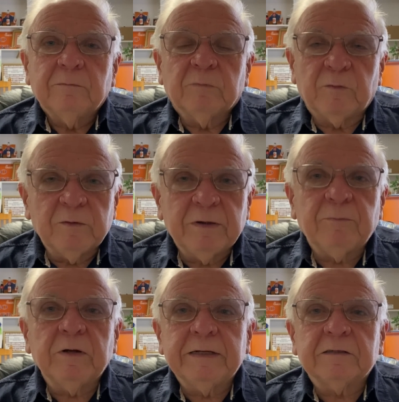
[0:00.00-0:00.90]
But
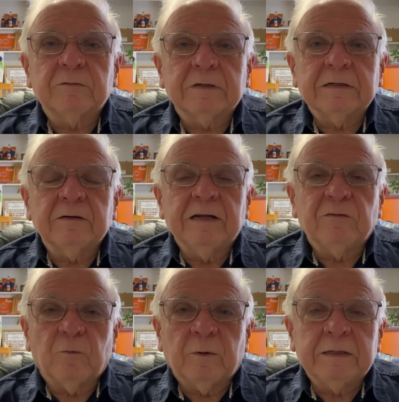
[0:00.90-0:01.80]
remember this,
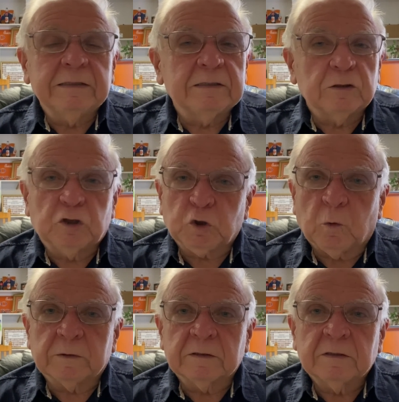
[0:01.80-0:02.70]
everyone, this is a
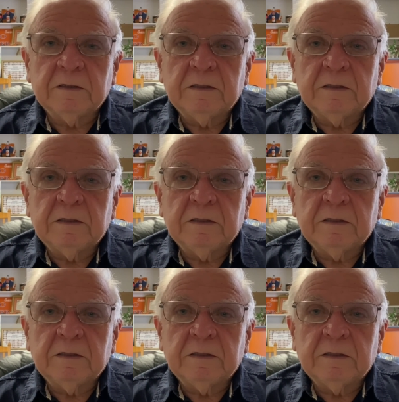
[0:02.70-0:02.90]
choice.